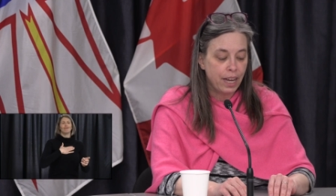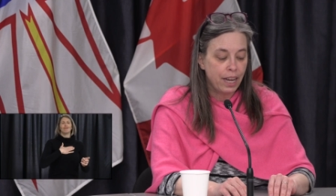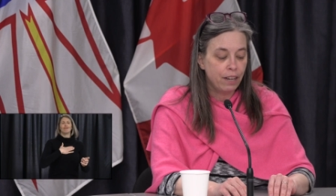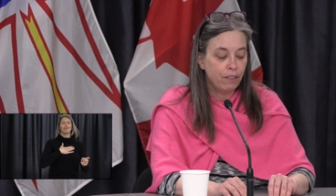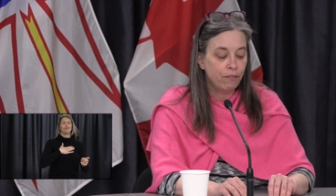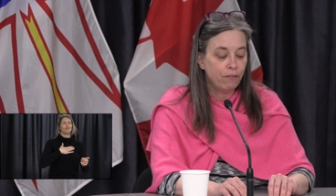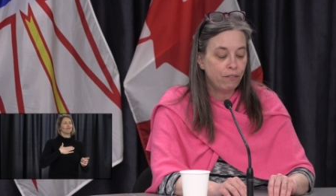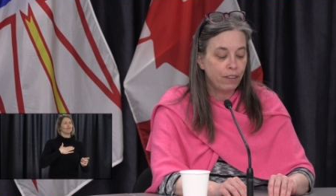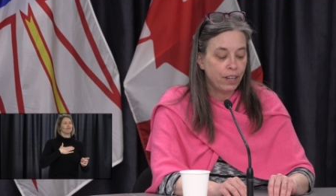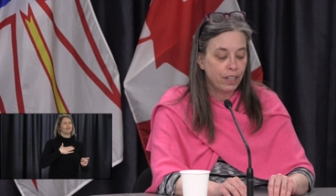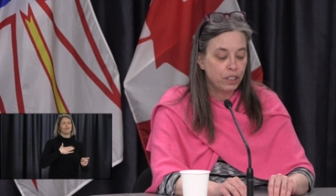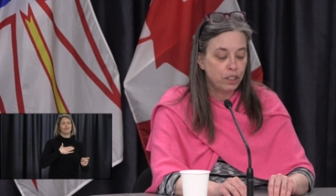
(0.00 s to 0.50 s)
an
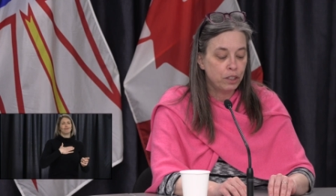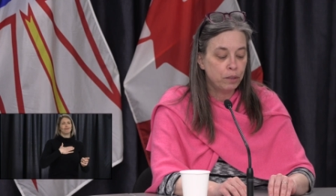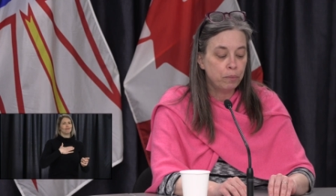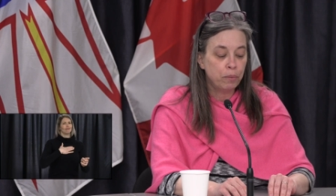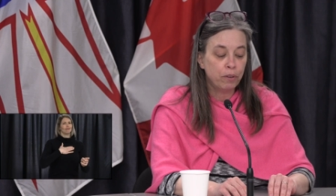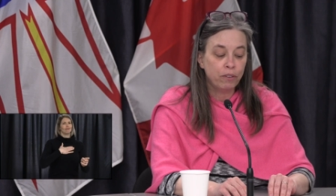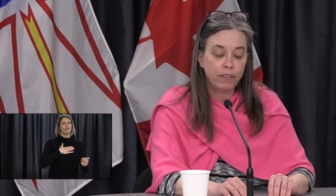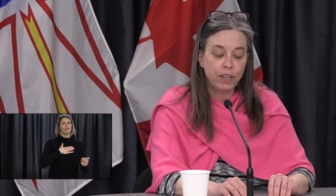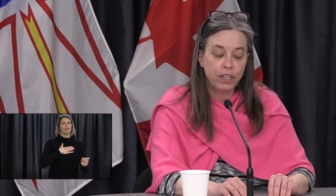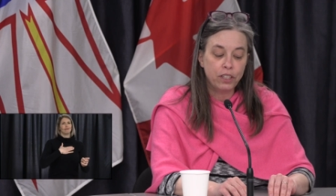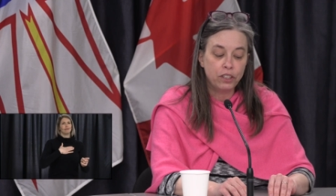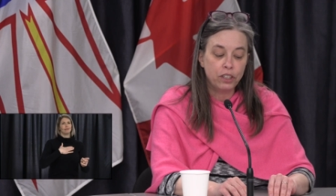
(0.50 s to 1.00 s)
infection
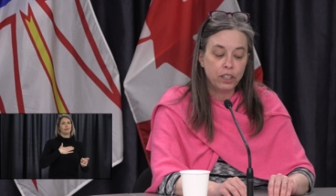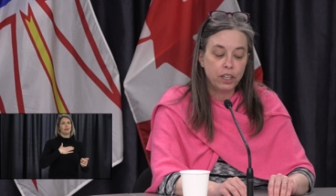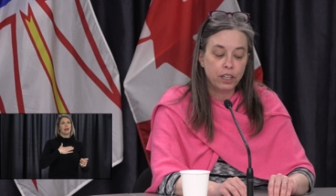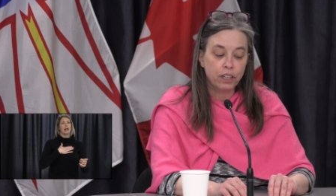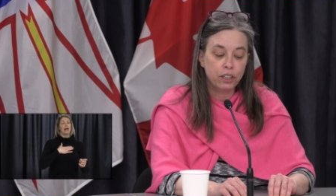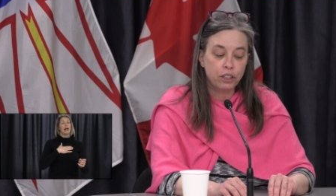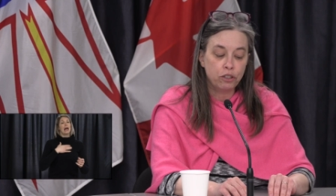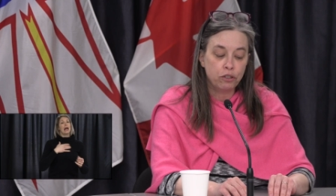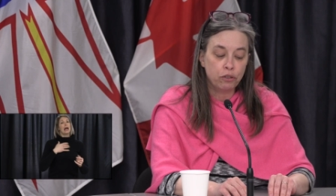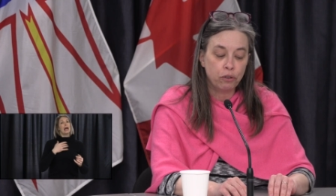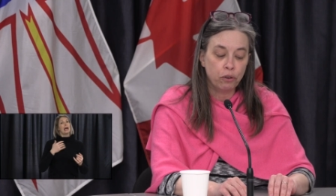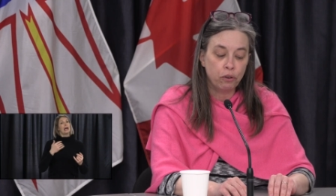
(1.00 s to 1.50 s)
prevention and
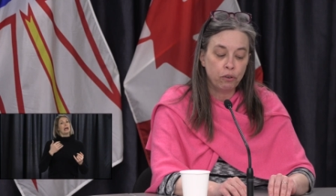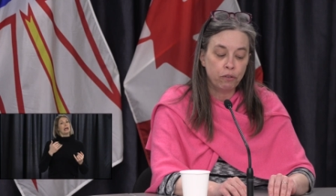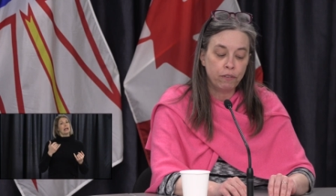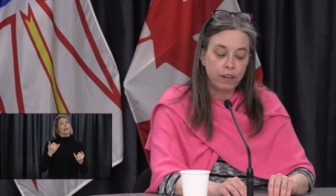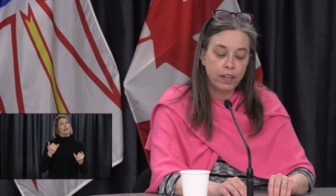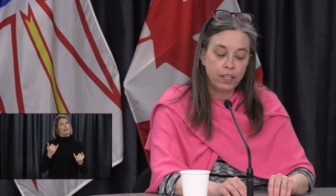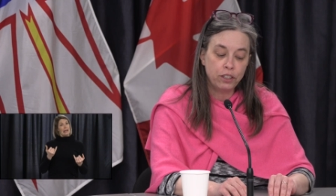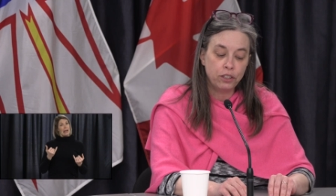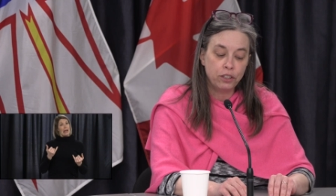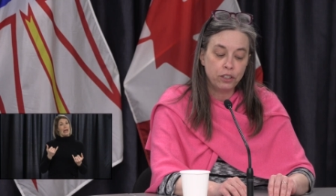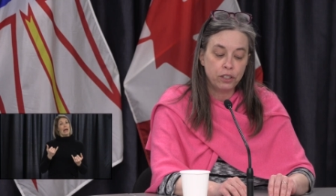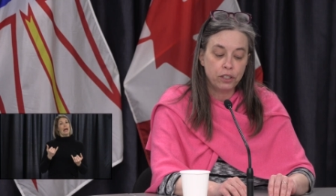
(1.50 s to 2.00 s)
control
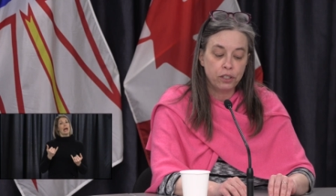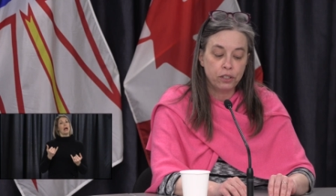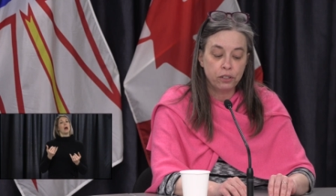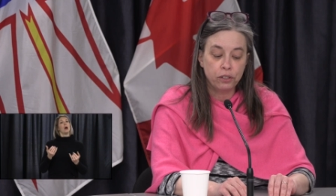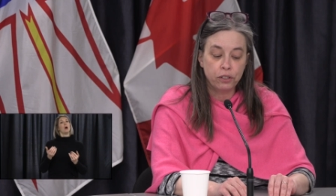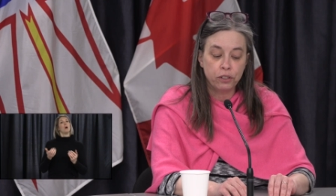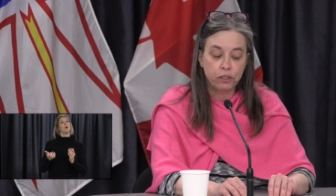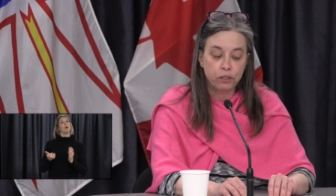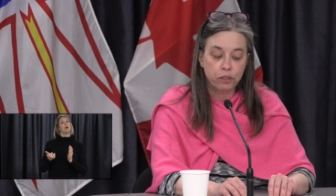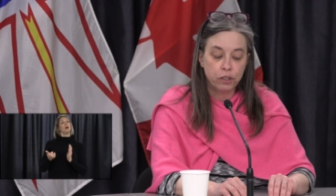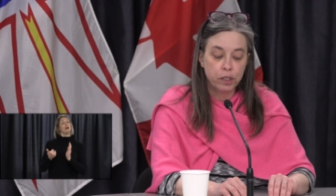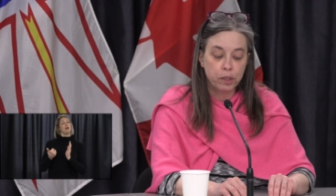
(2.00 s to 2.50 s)
registered
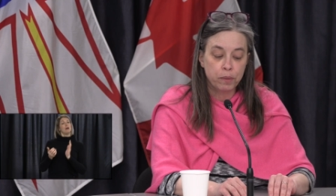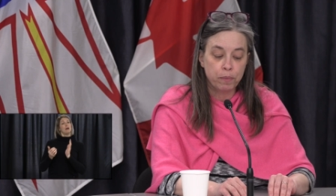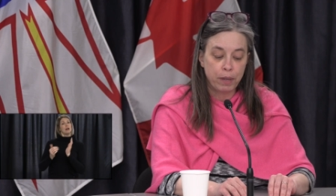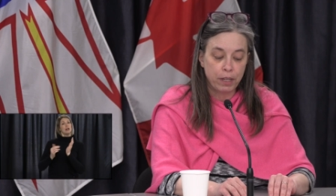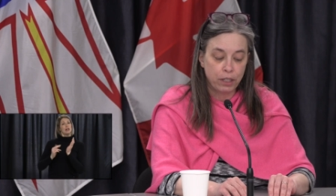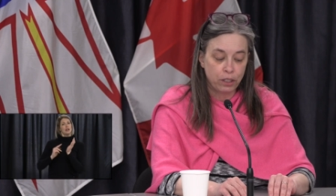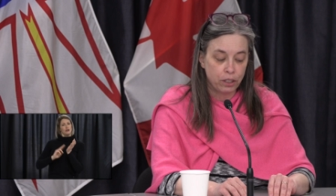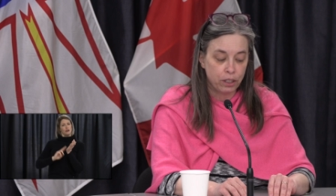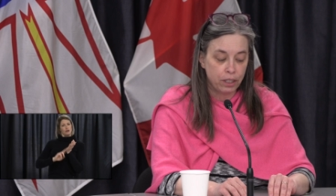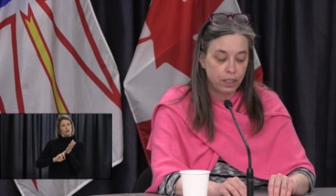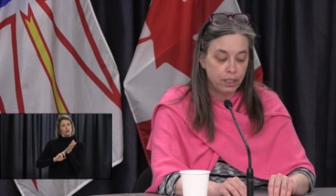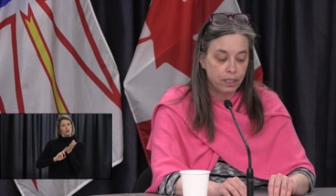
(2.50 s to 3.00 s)
nurse
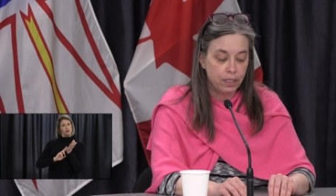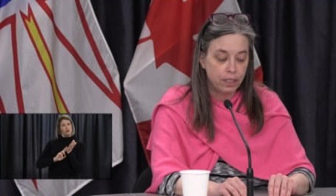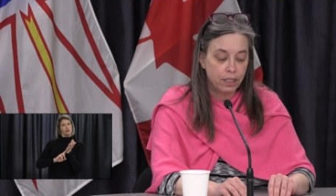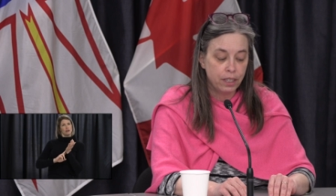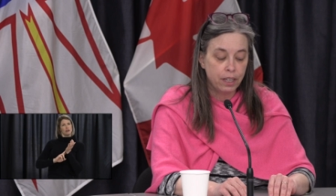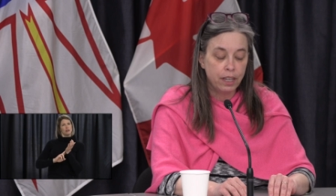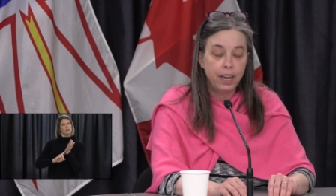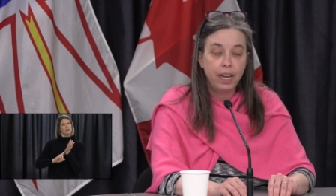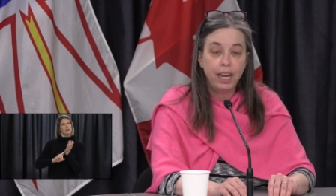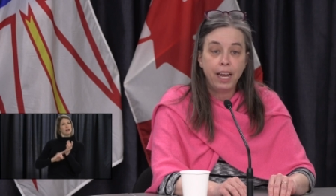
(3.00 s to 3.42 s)
specialist